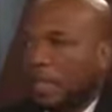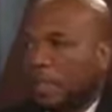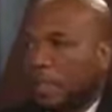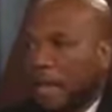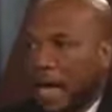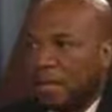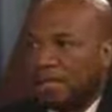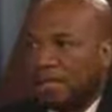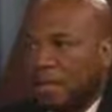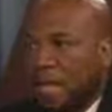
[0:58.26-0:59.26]
some of the
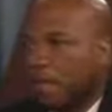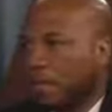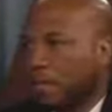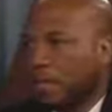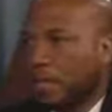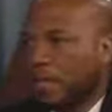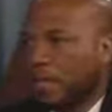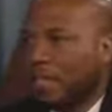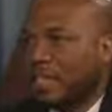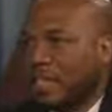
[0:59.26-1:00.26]
assets that we have within the
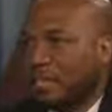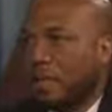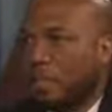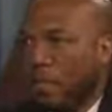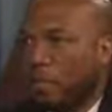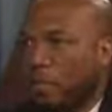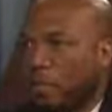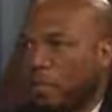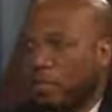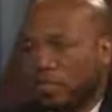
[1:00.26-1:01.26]
community. That's our main
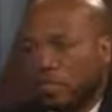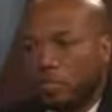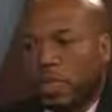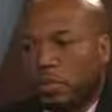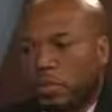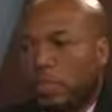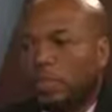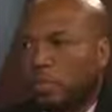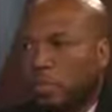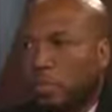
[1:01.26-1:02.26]
focus. We still do the
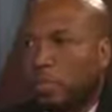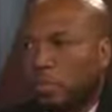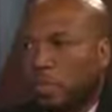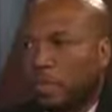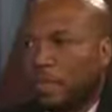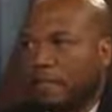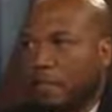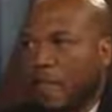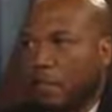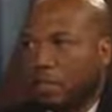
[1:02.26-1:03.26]
intervention, but we believe
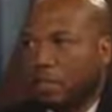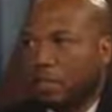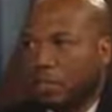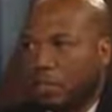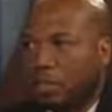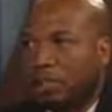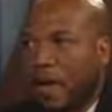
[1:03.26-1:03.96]
that in order to address